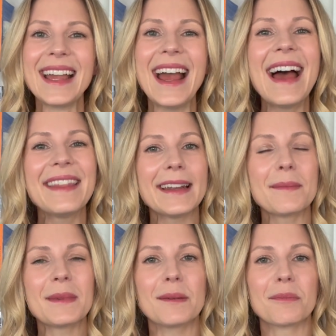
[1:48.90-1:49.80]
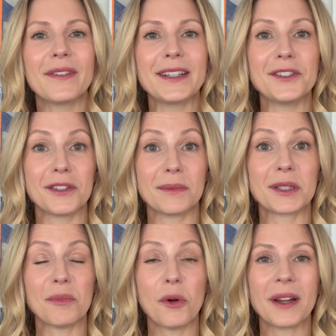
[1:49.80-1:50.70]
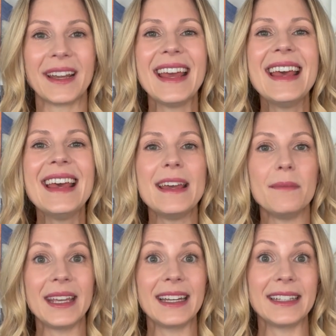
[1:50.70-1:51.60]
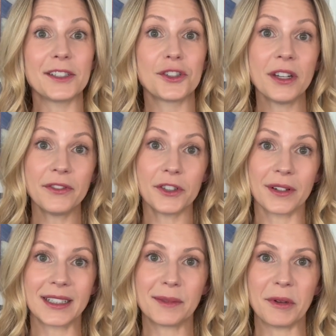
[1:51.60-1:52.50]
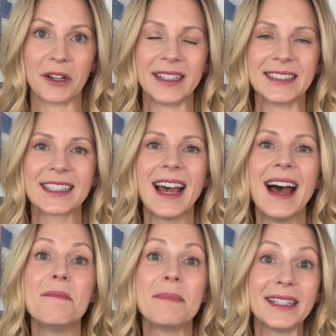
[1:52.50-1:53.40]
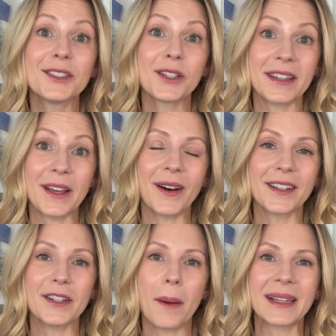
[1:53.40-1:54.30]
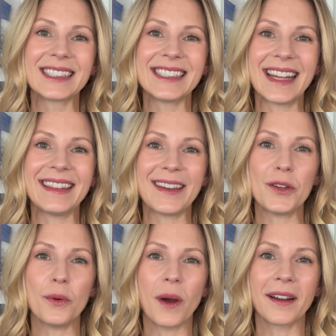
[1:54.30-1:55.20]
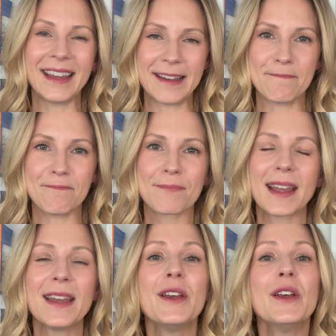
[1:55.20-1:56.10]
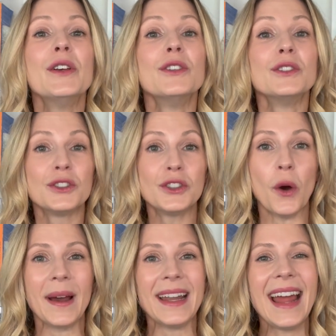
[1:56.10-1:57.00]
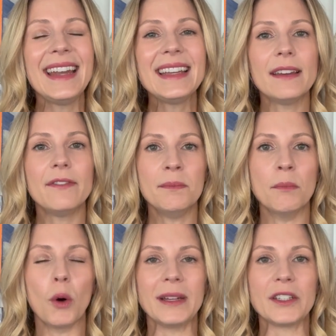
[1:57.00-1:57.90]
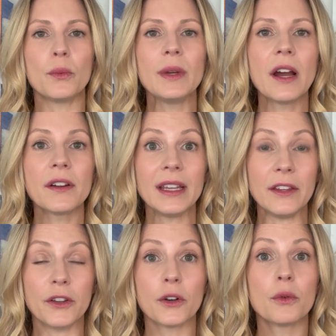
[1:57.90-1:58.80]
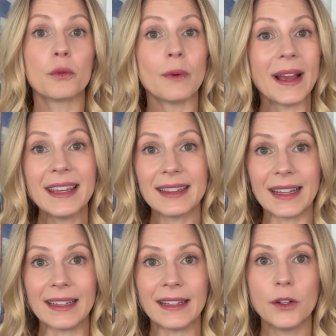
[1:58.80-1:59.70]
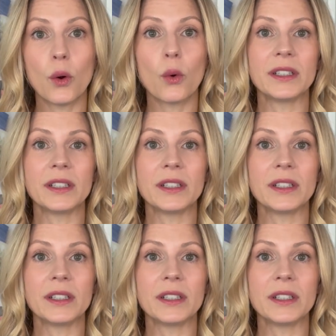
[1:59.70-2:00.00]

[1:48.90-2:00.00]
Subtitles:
And then I'm going to provide you some support in beginning to shift your experience based on the autonomic state that you are in. So at any given moment, we are either regulated or